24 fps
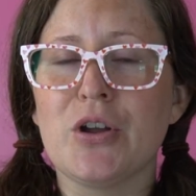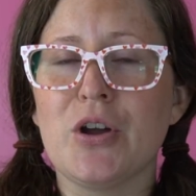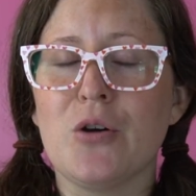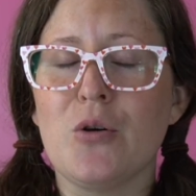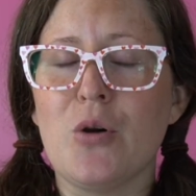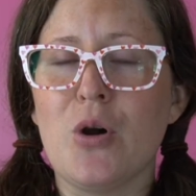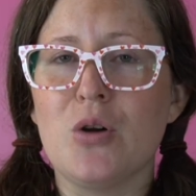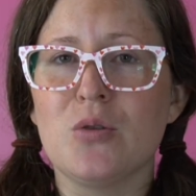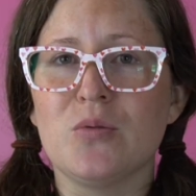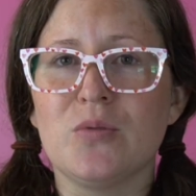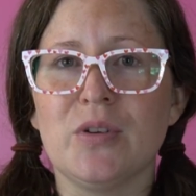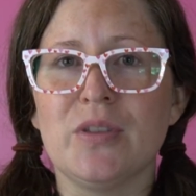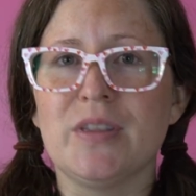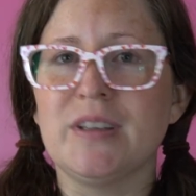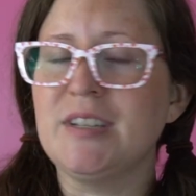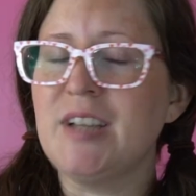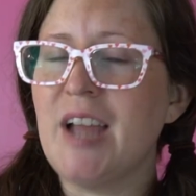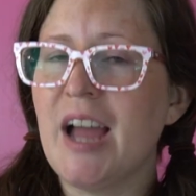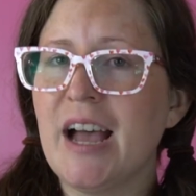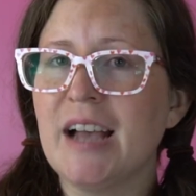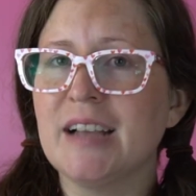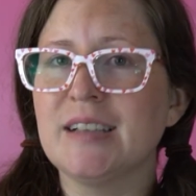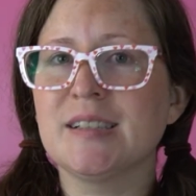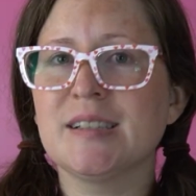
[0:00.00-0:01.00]
go over the
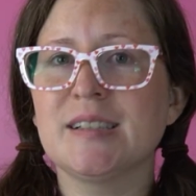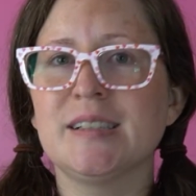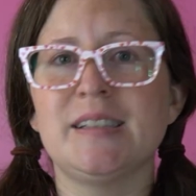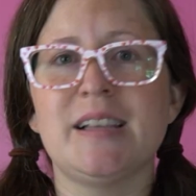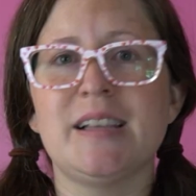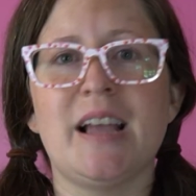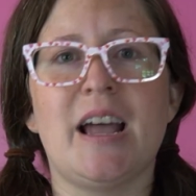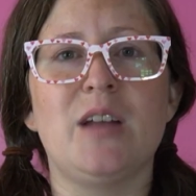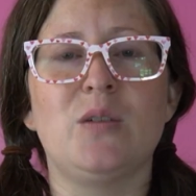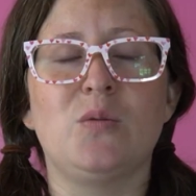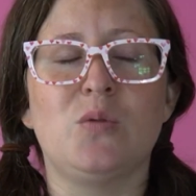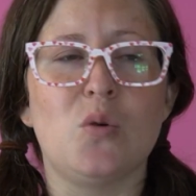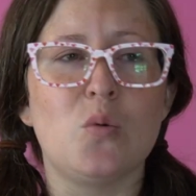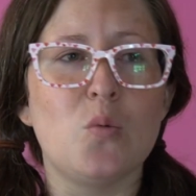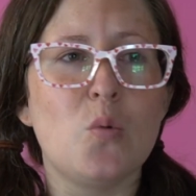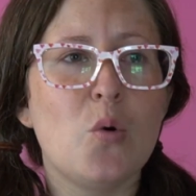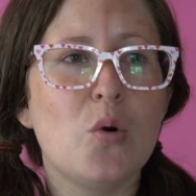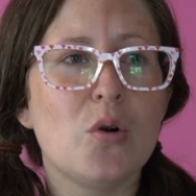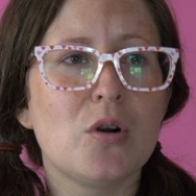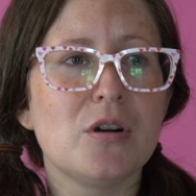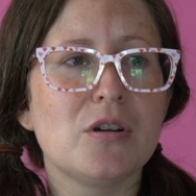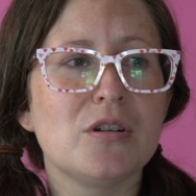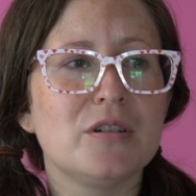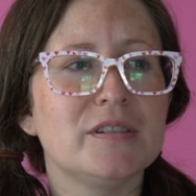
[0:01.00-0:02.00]
tasks and
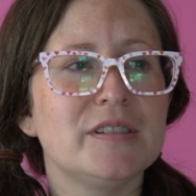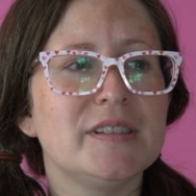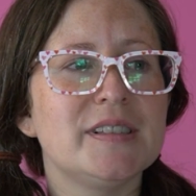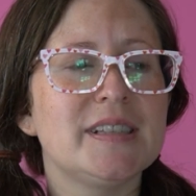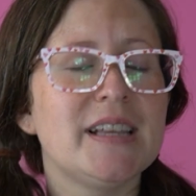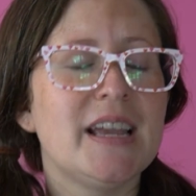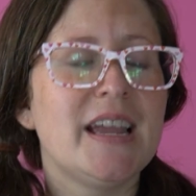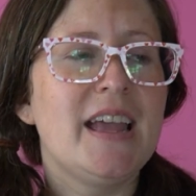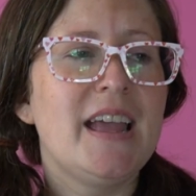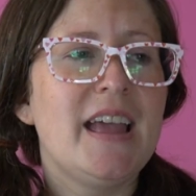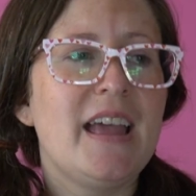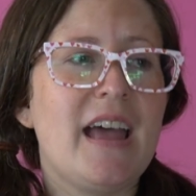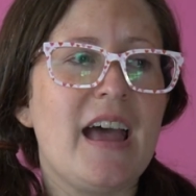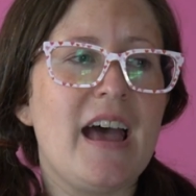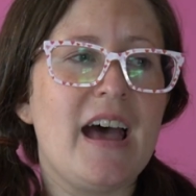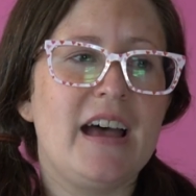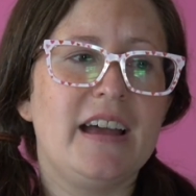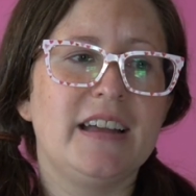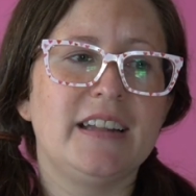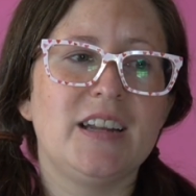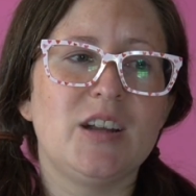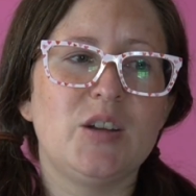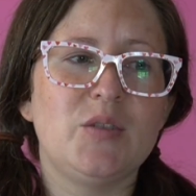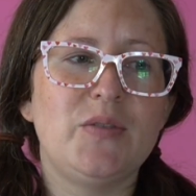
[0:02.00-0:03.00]
rewards
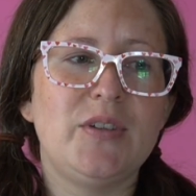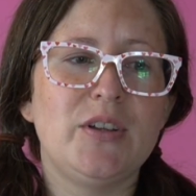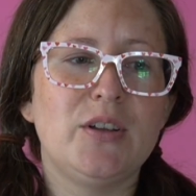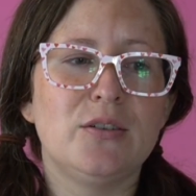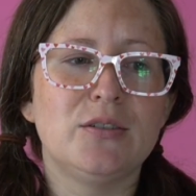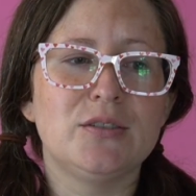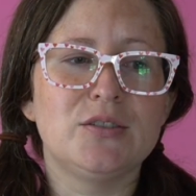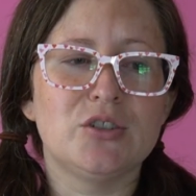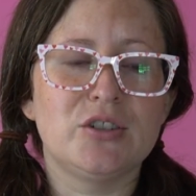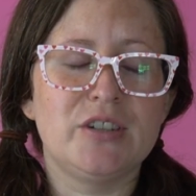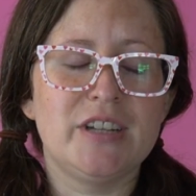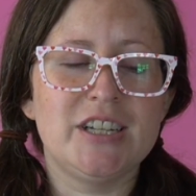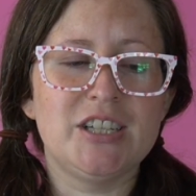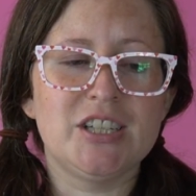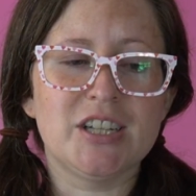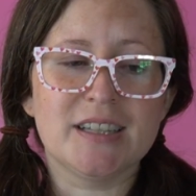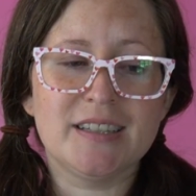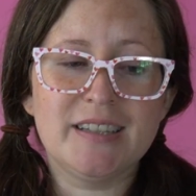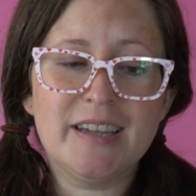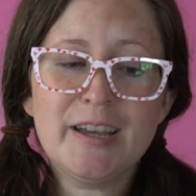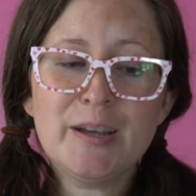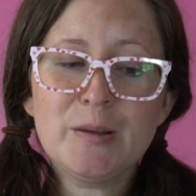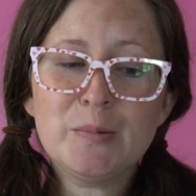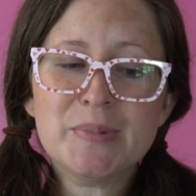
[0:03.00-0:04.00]
and a few strategic
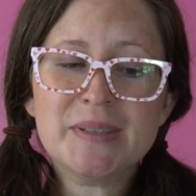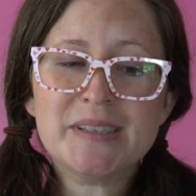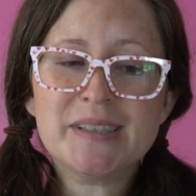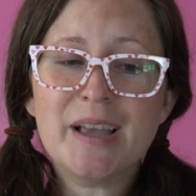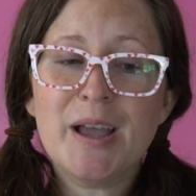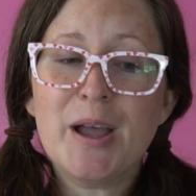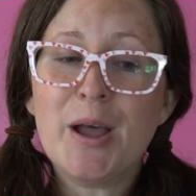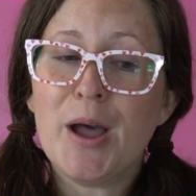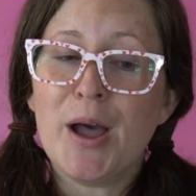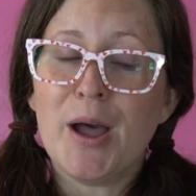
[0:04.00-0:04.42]
tips,